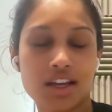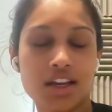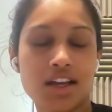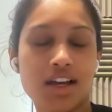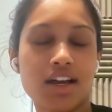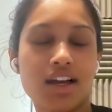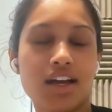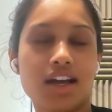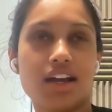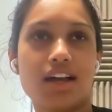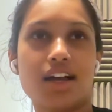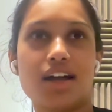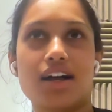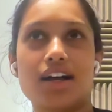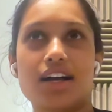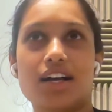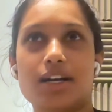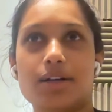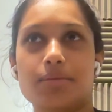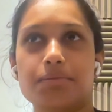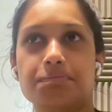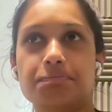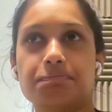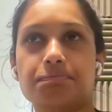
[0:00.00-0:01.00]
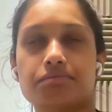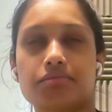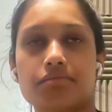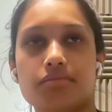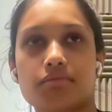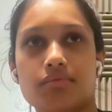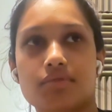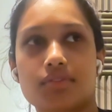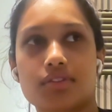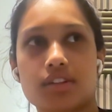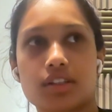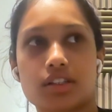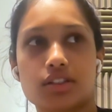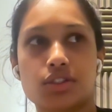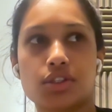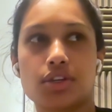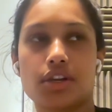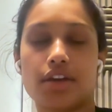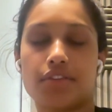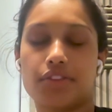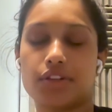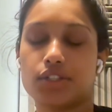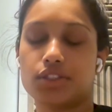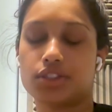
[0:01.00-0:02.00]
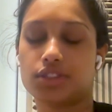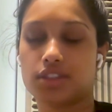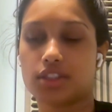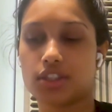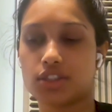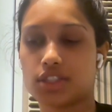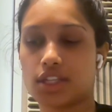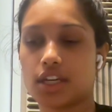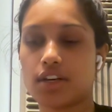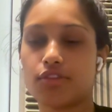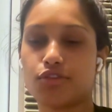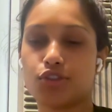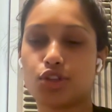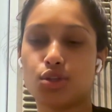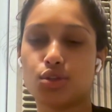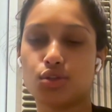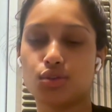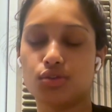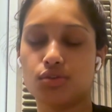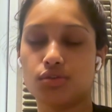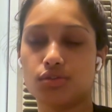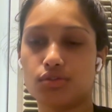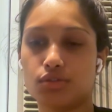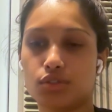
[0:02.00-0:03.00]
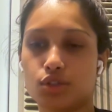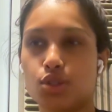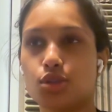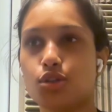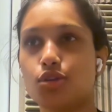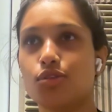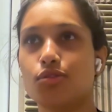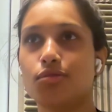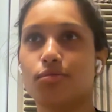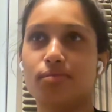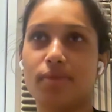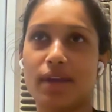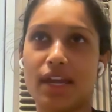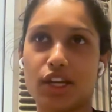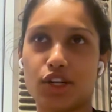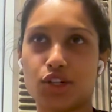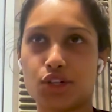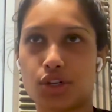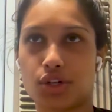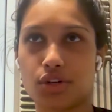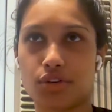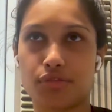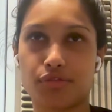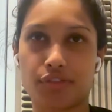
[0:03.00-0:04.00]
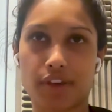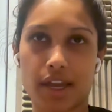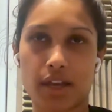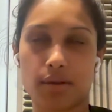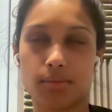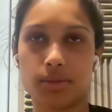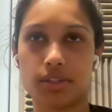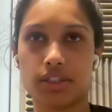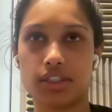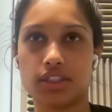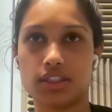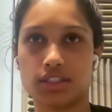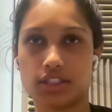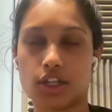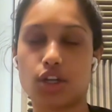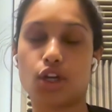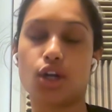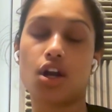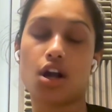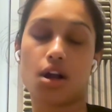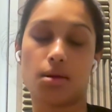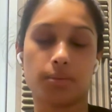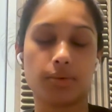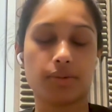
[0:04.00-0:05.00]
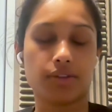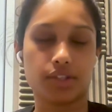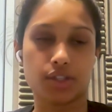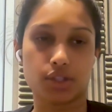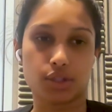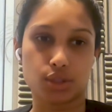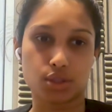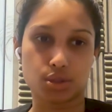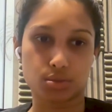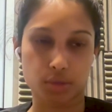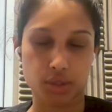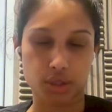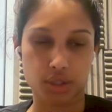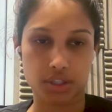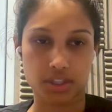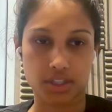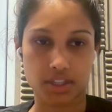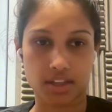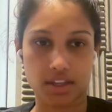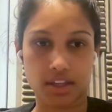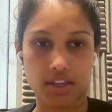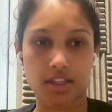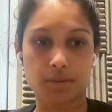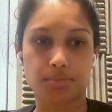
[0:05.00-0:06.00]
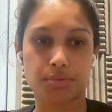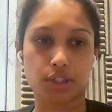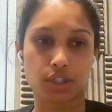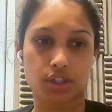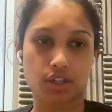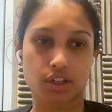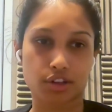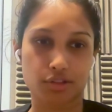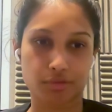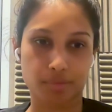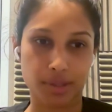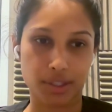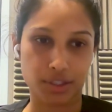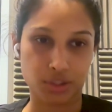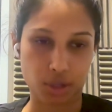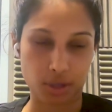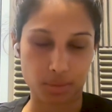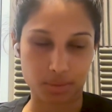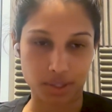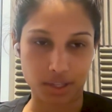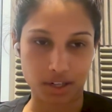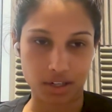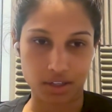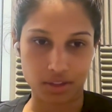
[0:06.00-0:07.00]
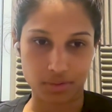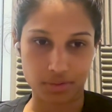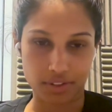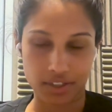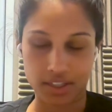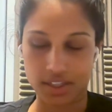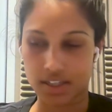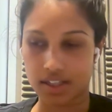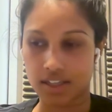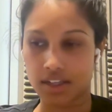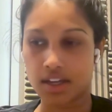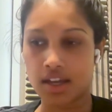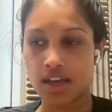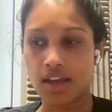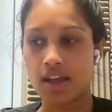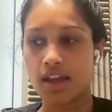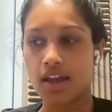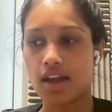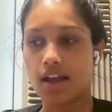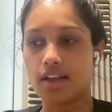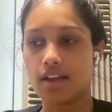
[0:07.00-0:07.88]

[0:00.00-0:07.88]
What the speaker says: Um, so yeah, there's kind of two major families that are commonly used, which is like elliptic curve based cryptography and then